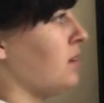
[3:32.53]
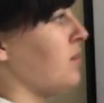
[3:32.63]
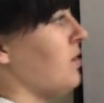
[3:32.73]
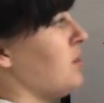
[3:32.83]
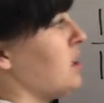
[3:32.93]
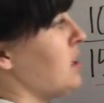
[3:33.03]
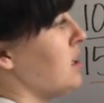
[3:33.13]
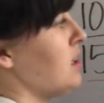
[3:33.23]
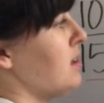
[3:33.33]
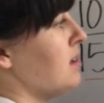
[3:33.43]

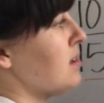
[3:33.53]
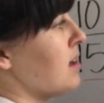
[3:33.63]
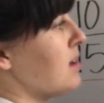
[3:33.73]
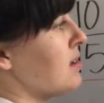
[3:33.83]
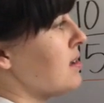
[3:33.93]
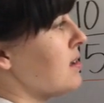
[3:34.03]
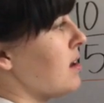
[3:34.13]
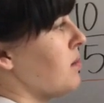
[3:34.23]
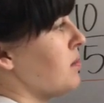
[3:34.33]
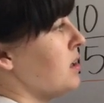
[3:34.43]
15 stays the
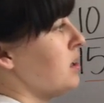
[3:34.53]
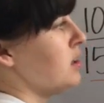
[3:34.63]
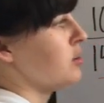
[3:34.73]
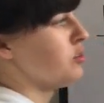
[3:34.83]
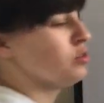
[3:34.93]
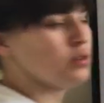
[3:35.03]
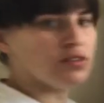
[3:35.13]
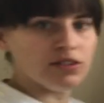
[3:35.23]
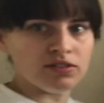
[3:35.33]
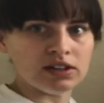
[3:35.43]
same.
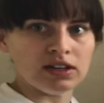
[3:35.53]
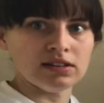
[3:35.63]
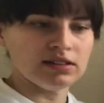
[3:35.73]
3/15.